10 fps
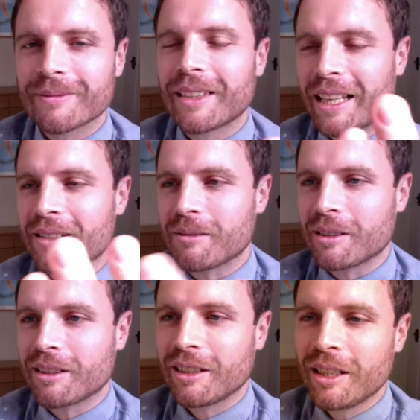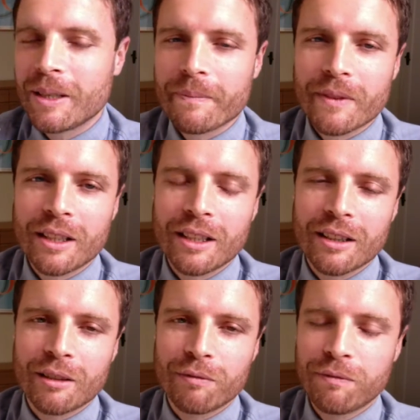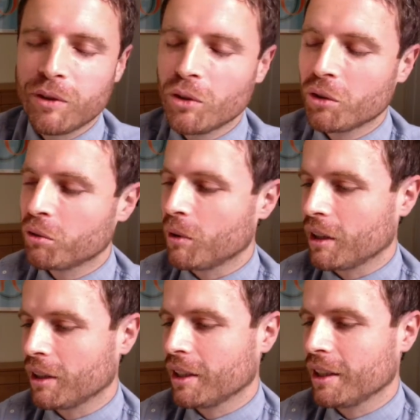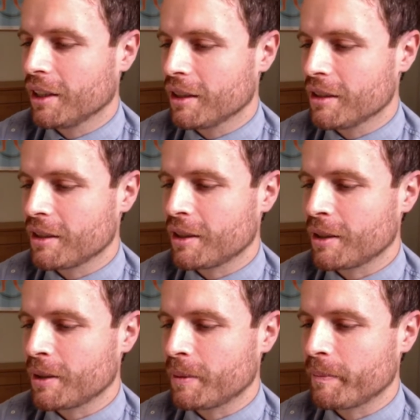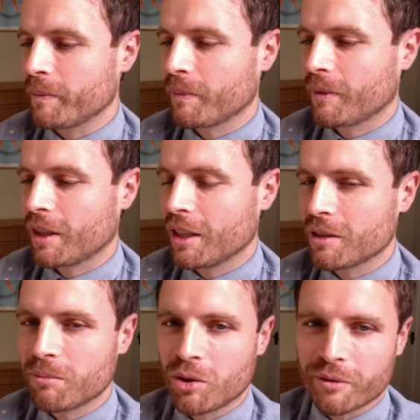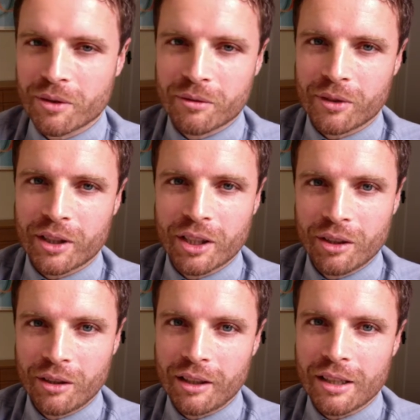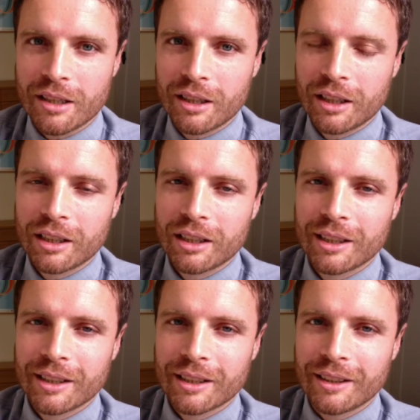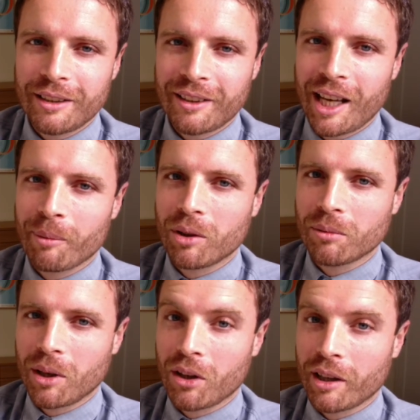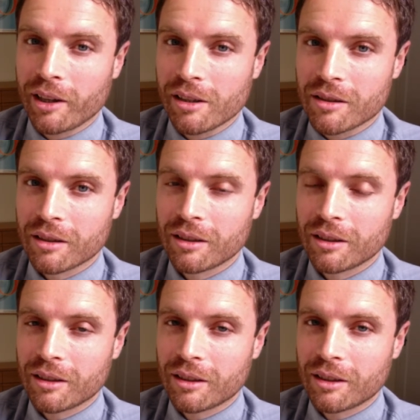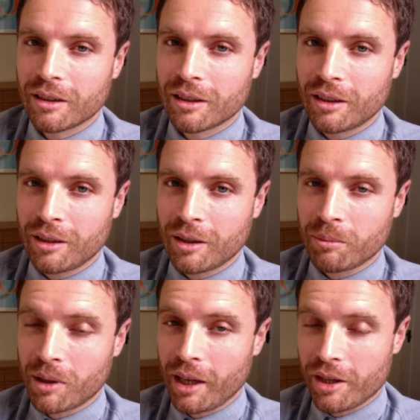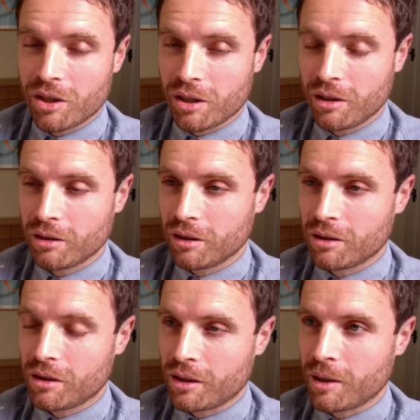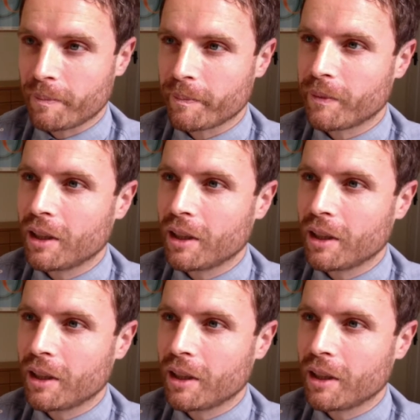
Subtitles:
That's the one. The fourth one is it's more of sort of like an early Capcom arcade collection. It's a